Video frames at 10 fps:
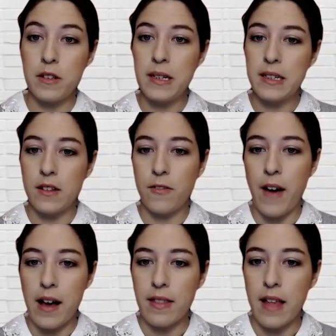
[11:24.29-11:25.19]
speak to the
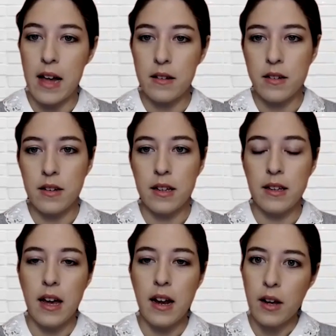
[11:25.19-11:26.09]
fact that
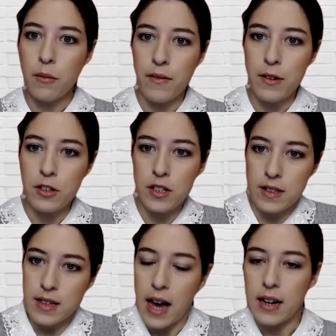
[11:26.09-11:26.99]
getting refugee
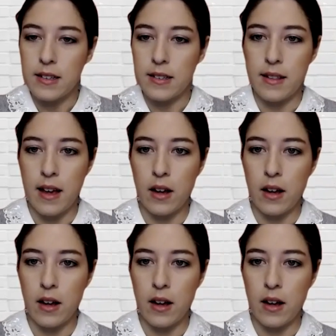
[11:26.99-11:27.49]
status and